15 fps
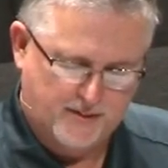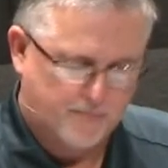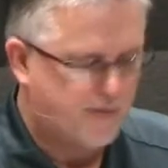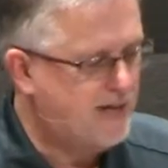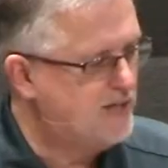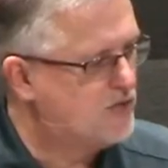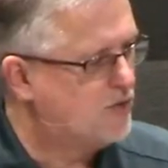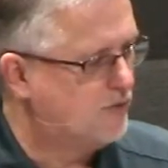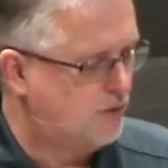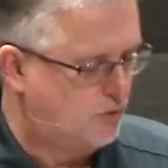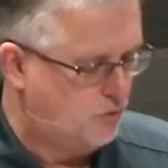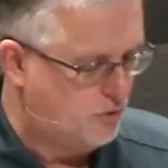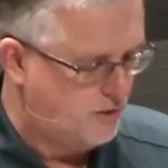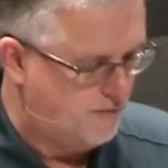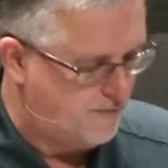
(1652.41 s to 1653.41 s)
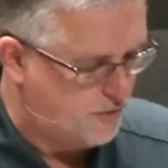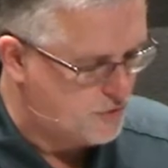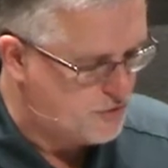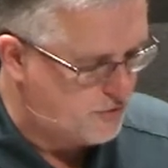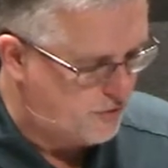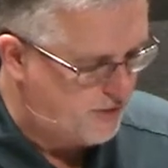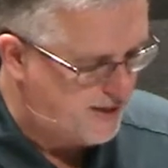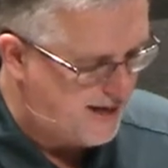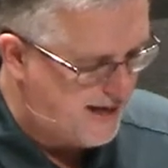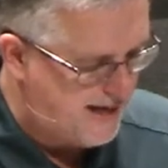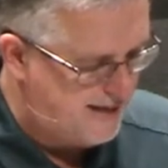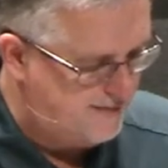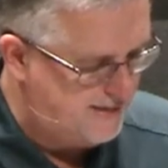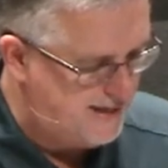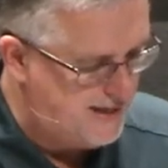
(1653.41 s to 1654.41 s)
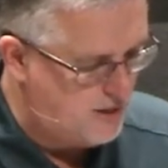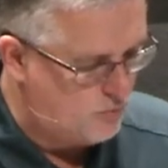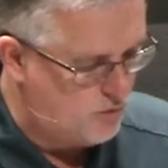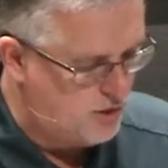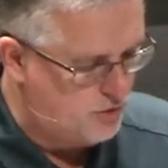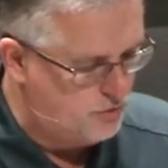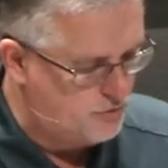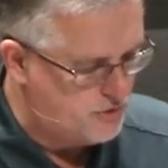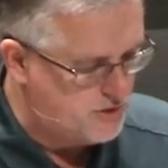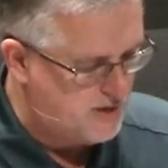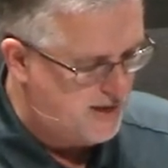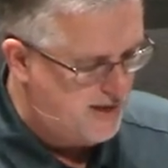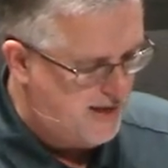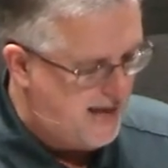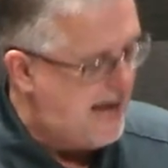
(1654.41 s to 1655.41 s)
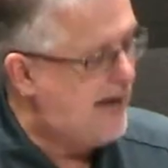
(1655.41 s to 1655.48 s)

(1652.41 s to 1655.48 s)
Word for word: The peace of the Lord. In verse 39, then he arose